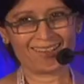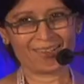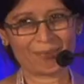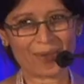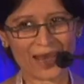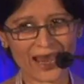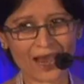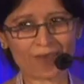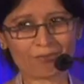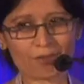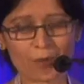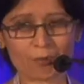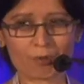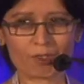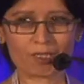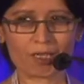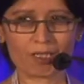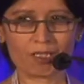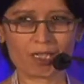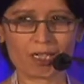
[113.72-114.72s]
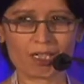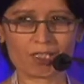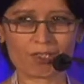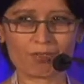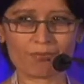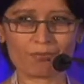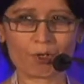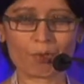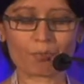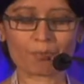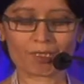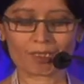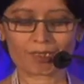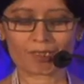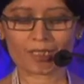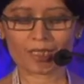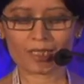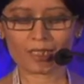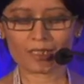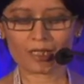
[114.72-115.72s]
We have representation from
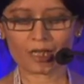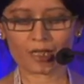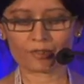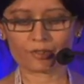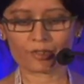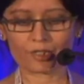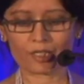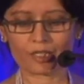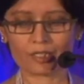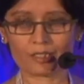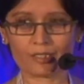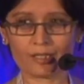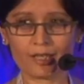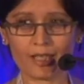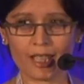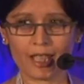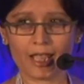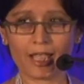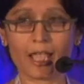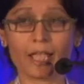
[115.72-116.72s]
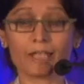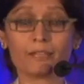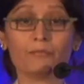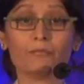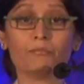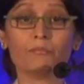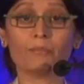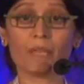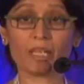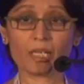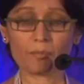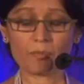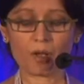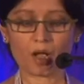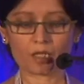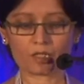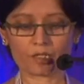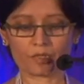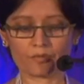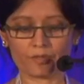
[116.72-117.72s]
16 countries and many
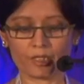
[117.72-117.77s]
parts of